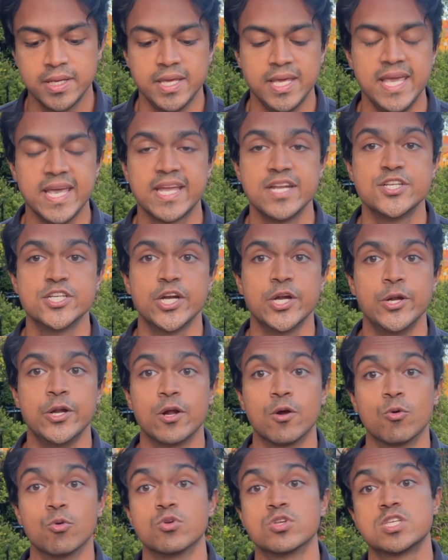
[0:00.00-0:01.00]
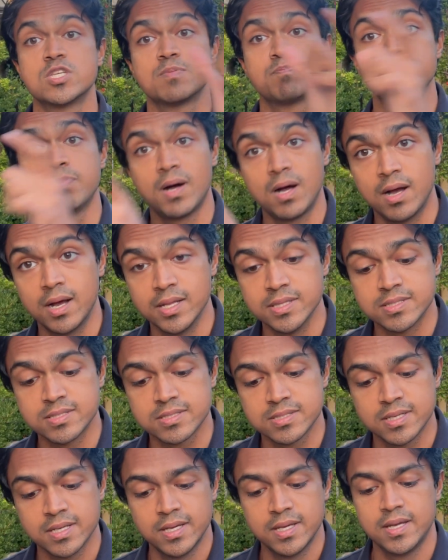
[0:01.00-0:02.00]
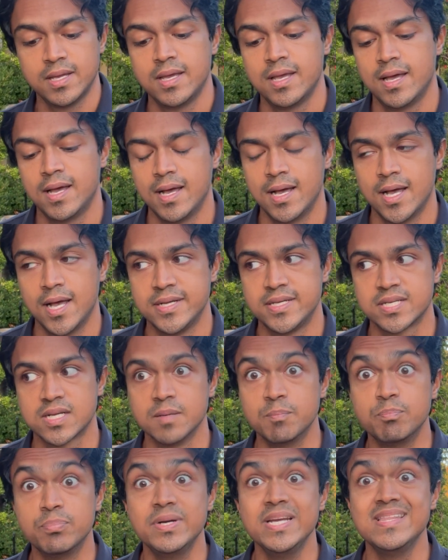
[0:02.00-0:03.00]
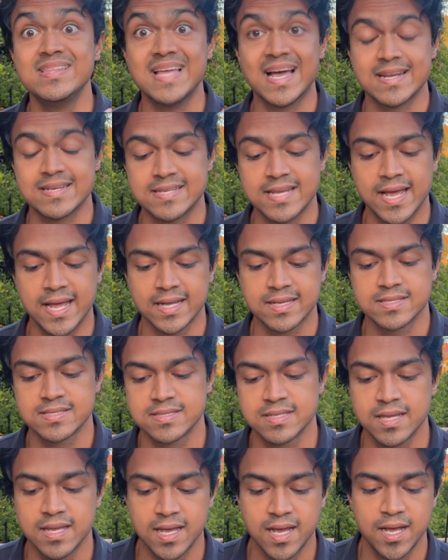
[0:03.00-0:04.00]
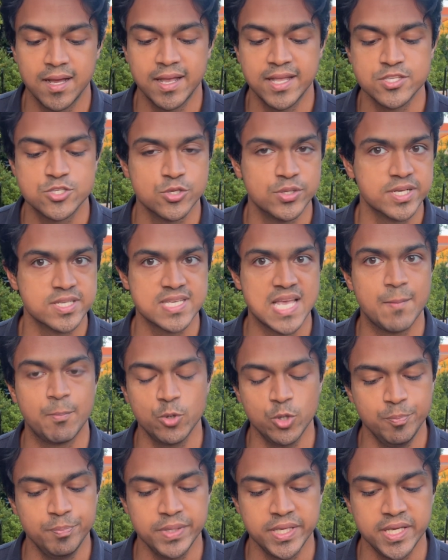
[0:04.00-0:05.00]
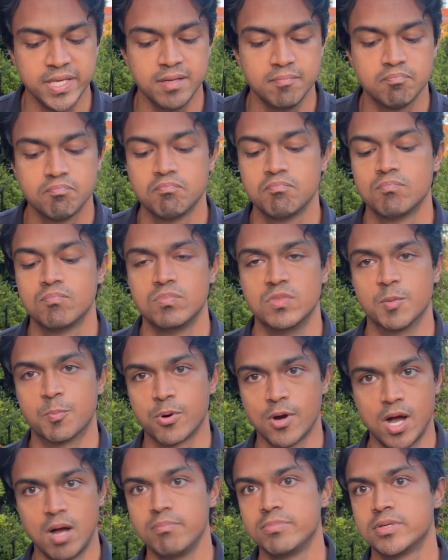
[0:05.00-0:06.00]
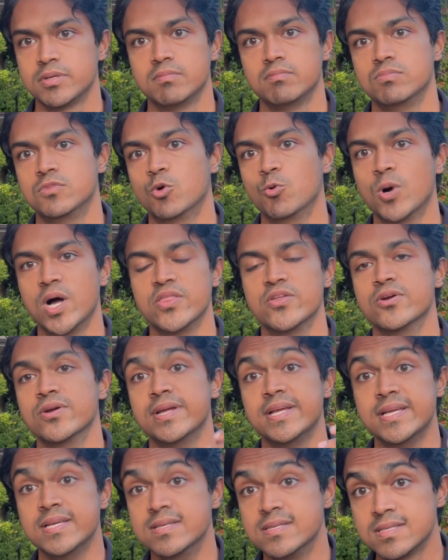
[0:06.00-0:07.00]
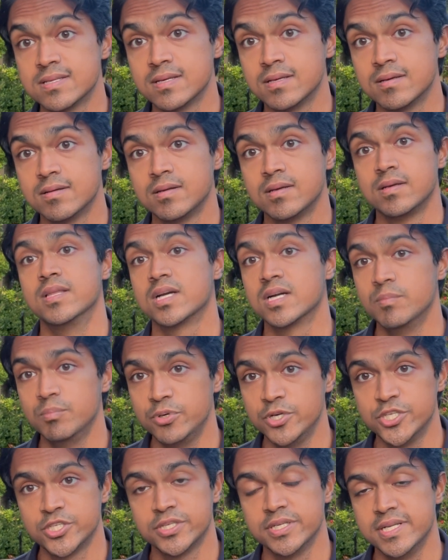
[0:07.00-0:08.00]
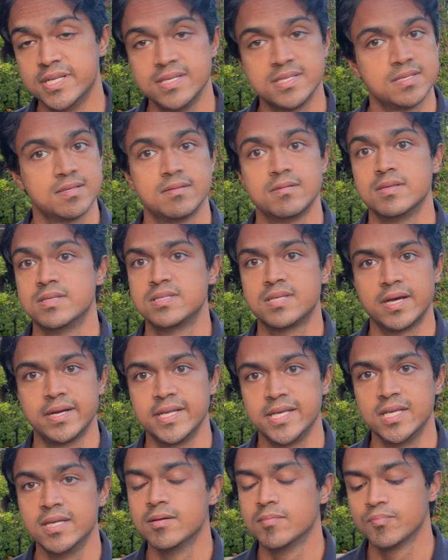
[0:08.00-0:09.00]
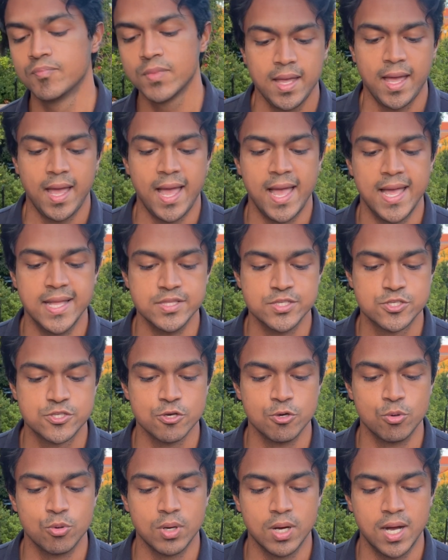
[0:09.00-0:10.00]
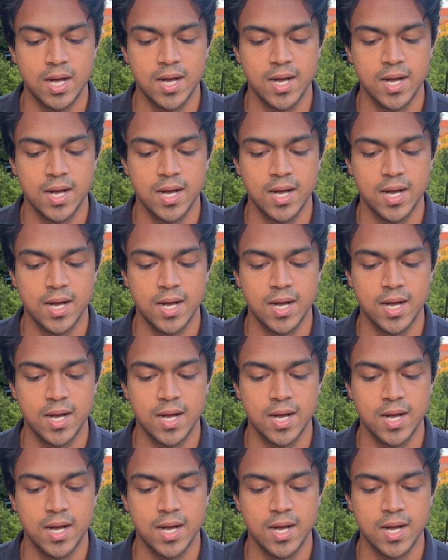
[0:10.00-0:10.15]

it can generate a response to complete that text. And so an example would be the prompt, the weather is, the completion is sunny. And so